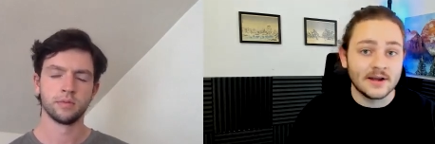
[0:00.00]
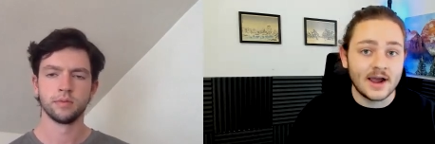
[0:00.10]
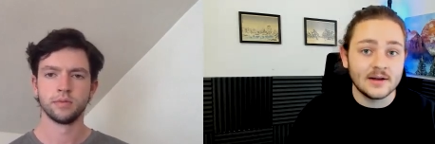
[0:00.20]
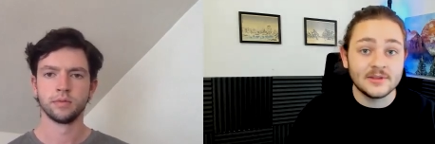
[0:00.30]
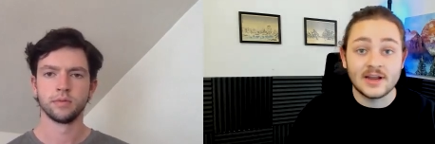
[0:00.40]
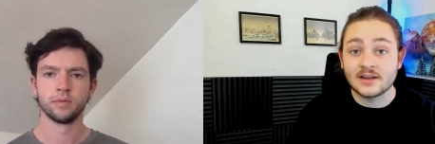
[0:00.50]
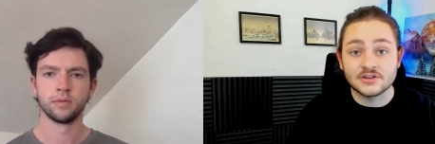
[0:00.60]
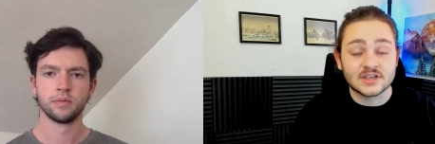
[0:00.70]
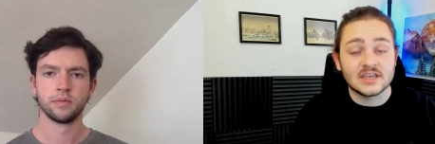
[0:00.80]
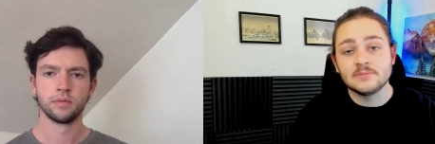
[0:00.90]
Speaker 1: find an item and then I
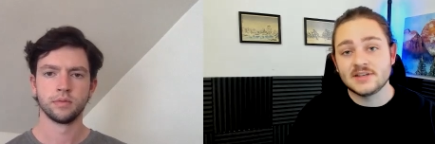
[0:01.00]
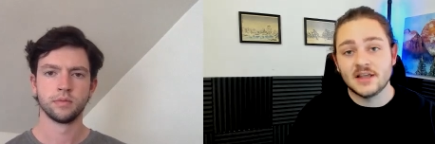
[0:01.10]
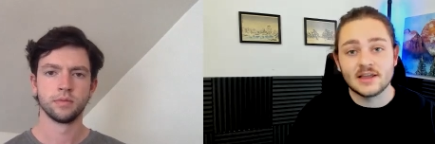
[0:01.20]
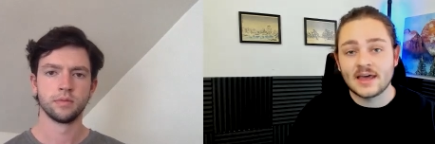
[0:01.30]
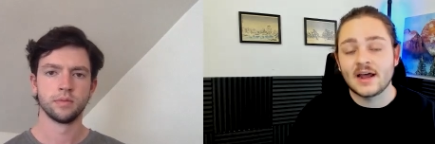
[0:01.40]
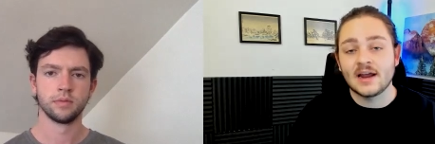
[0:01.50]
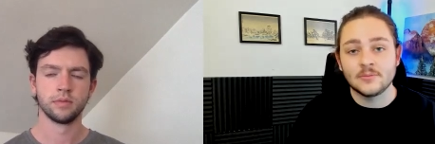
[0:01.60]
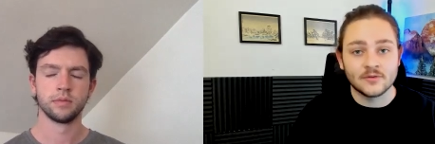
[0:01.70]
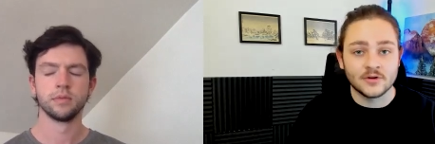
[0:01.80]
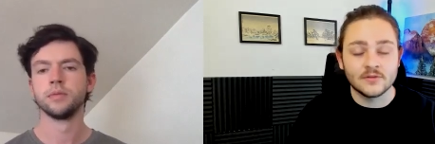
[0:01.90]
can just keep selling that
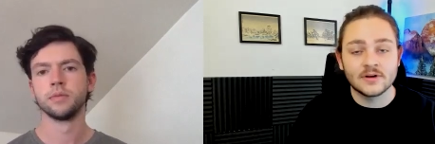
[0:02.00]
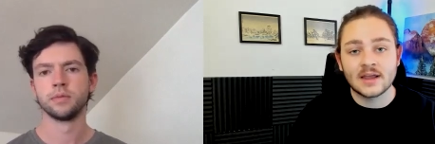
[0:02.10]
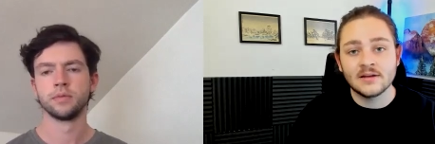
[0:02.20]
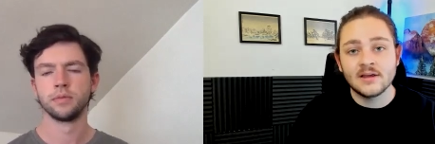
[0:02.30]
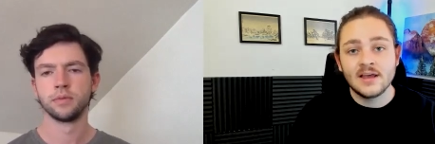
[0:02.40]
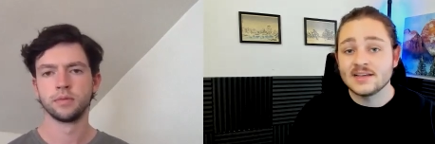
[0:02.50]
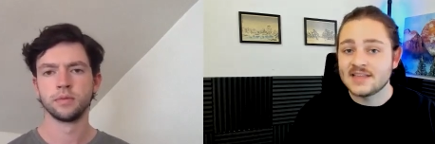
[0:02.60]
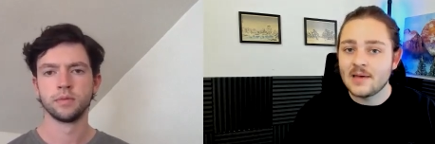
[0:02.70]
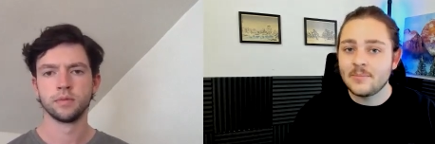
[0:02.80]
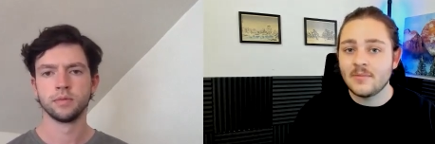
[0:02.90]
item over and over again.
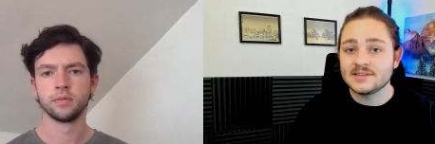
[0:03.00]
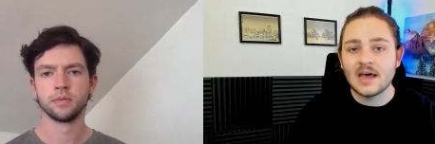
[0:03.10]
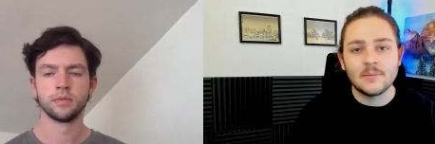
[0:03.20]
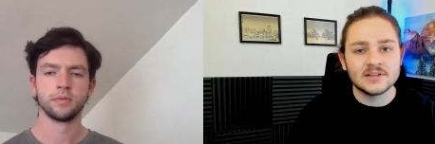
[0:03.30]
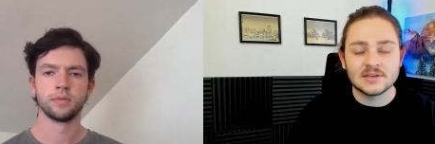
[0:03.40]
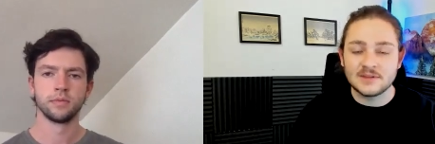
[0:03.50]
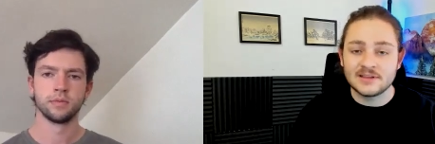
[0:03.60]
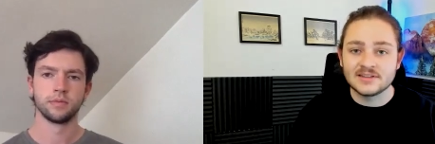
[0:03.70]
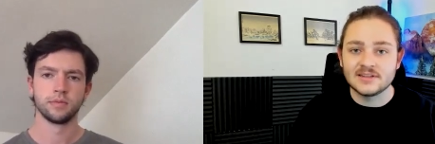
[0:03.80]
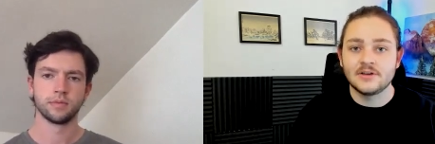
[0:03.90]
Has that has that been
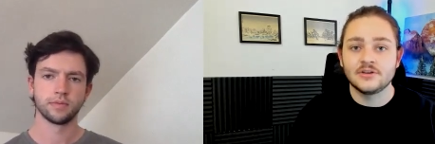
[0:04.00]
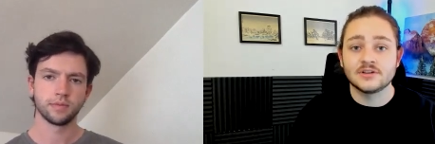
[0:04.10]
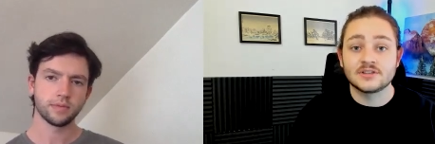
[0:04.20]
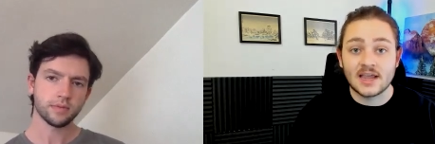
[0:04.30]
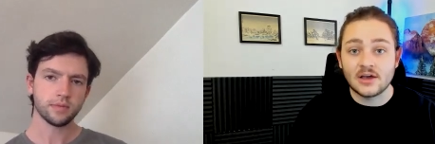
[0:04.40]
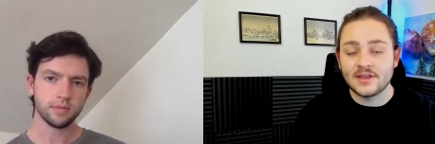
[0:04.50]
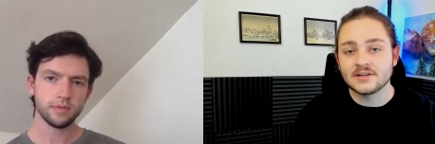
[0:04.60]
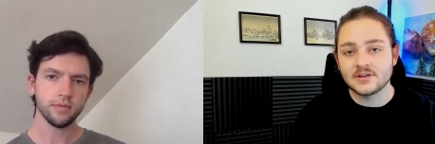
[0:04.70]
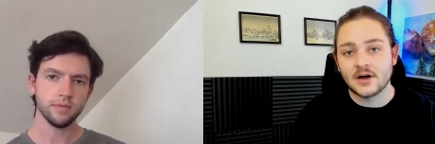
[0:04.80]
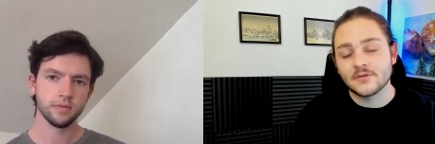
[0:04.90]
something that's allowed you to scale
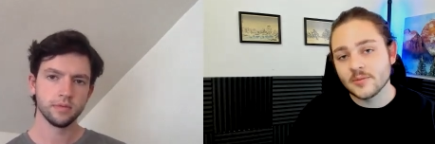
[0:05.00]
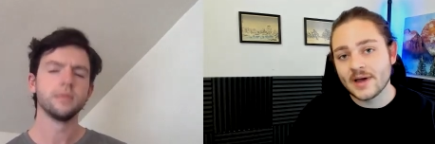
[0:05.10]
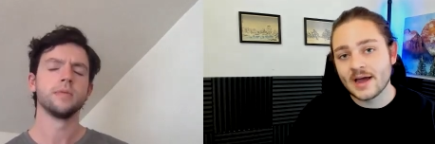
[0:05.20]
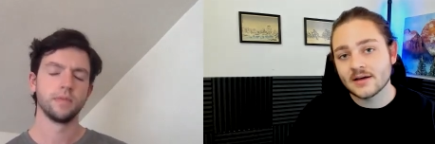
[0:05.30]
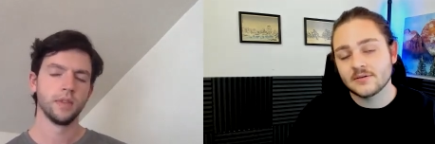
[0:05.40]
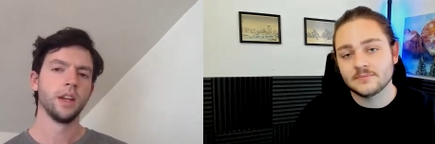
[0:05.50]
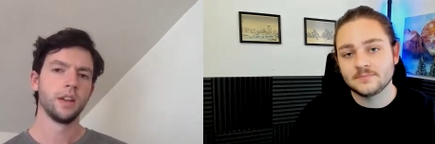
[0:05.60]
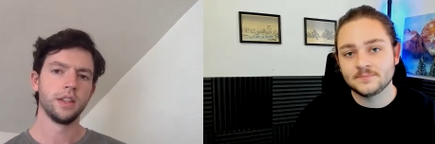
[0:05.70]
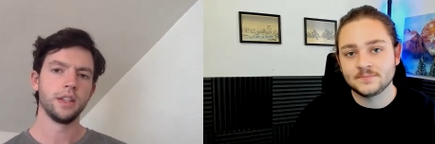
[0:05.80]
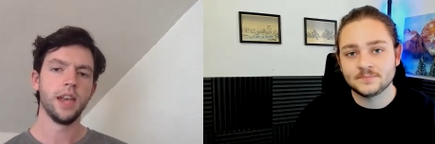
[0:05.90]
that software back?
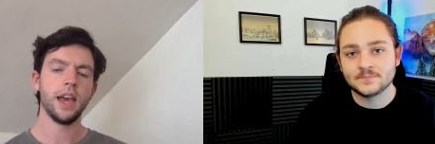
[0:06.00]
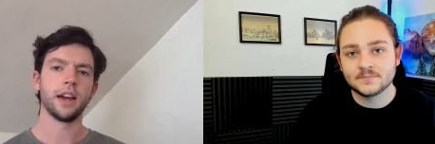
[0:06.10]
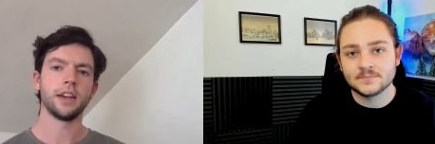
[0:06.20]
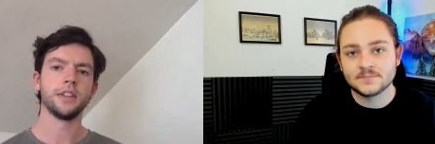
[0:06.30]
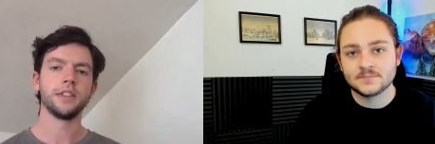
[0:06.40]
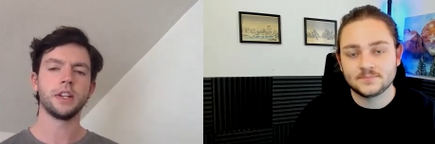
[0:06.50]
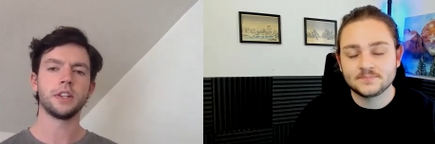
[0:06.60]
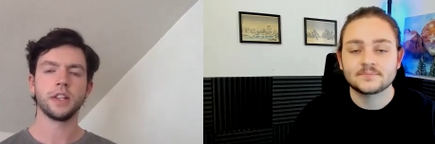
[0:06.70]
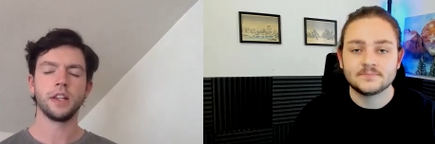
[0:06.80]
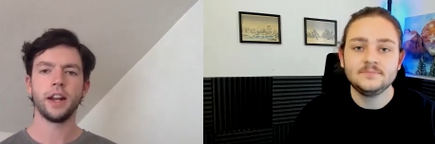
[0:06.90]
Speaker 2: Yeah, because there's
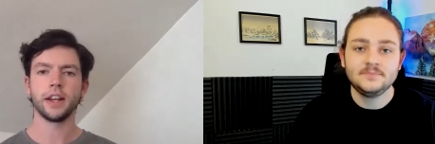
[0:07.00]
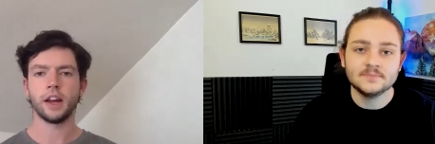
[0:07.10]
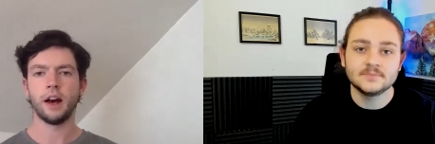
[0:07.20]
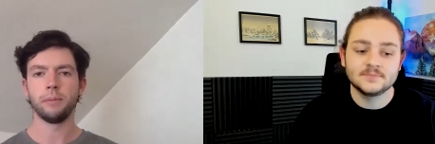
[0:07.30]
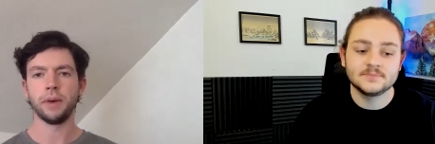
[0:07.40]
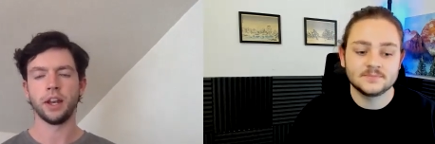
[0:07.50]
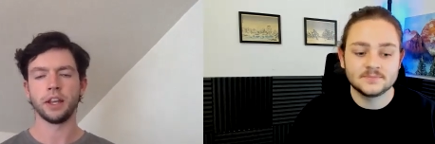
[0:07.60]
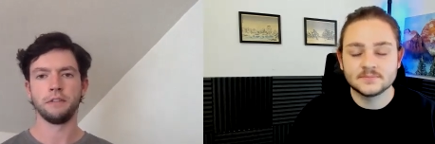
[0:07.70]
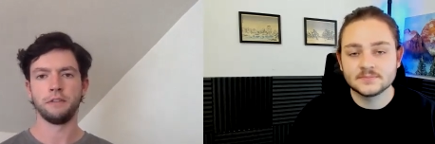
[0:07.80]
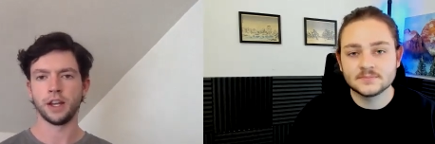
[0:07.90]
a lot of compounding
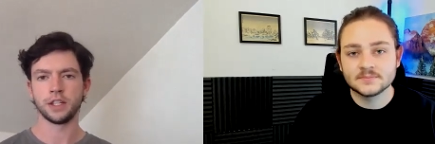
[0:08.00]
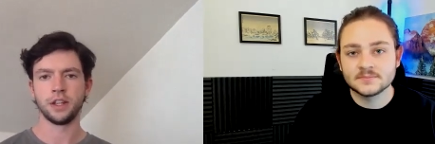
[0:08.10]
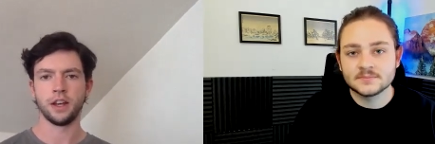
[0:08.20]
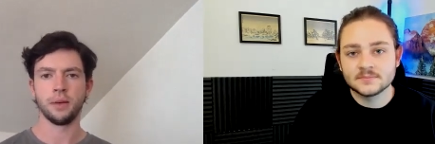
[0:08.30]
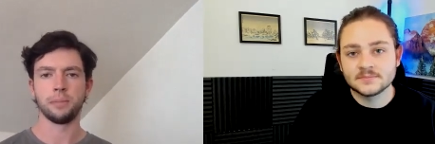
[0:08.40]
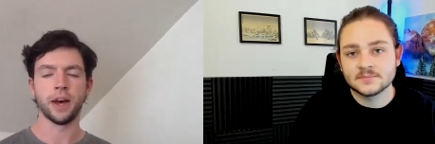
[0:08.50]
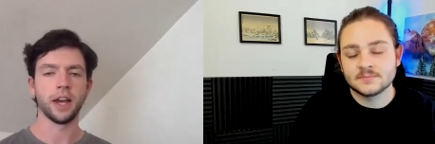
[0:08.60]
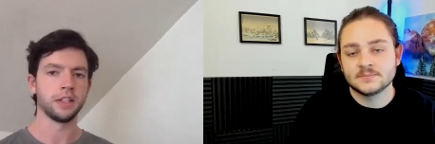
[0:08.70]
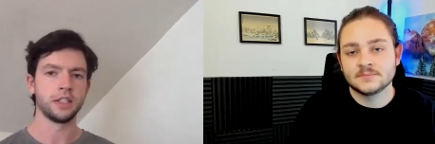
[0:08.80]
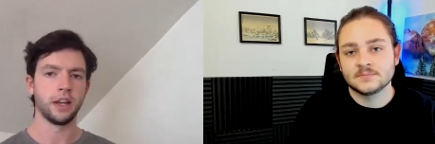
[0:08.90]
effect uh,
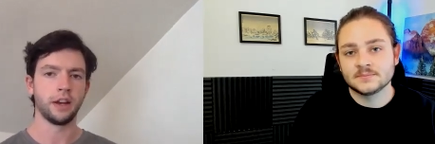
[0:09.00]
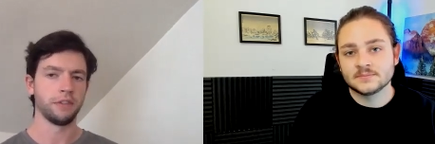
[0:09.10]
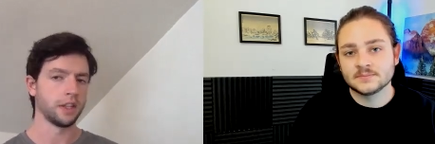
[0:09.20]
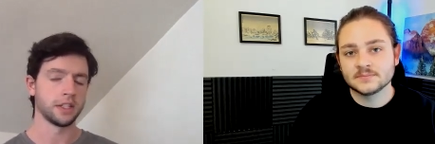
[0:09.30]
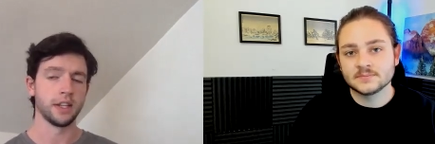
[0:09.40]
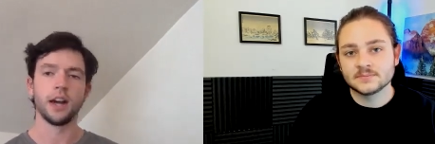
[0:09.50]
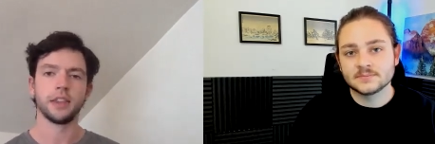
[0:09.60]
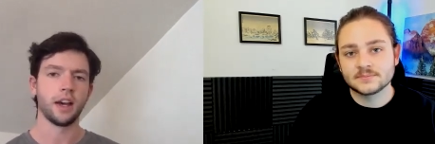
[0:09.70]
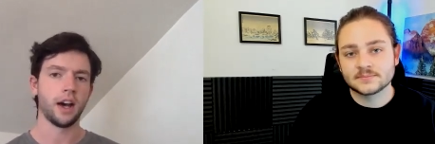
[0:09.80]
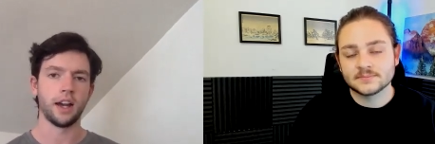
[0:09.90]
buying stuff that's not
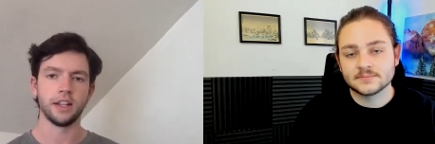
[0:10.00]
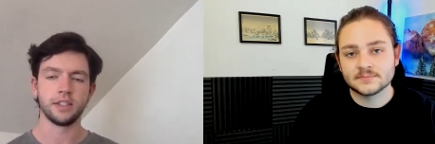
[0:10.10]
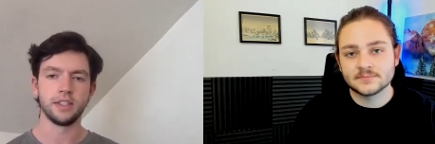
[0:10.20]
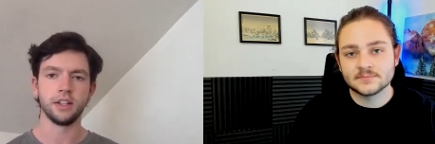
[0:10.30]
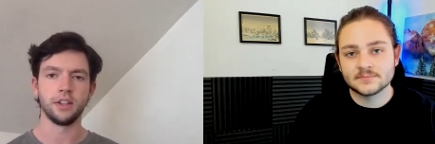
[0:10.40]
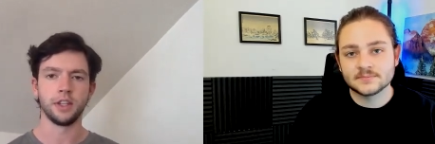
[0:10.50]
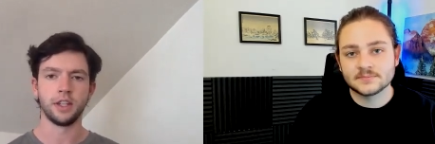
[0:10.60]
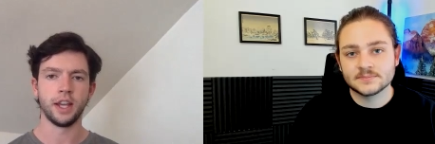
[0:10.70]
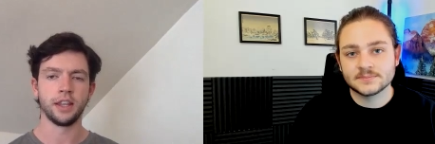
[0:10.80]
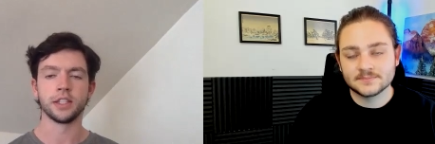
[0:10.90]
the hottest deal of the
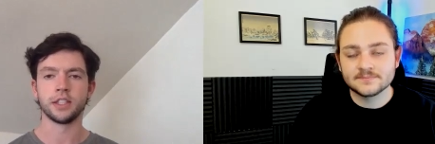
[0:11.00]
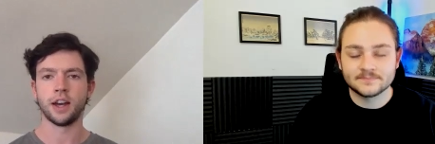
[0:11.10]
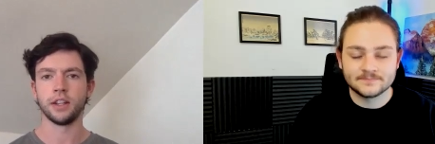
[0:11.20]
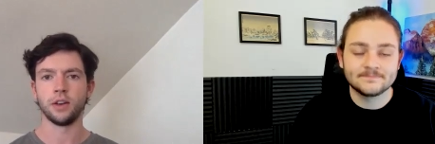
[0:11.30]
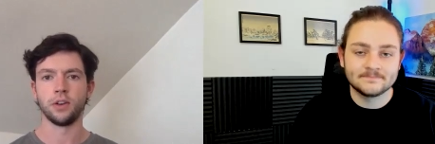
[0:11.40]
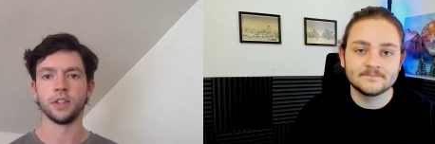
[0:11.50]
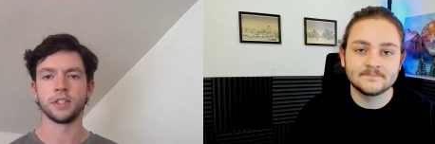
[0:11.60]
day, that's not on